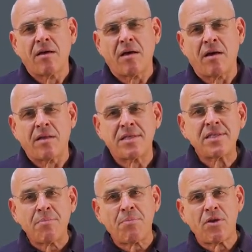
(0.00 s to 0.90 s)
uh, the
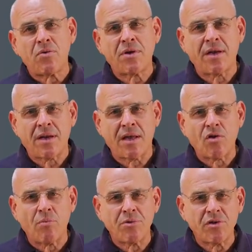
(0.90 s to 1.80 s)
CPU can uh,
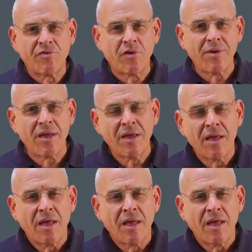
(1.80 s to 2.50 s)
compute for me.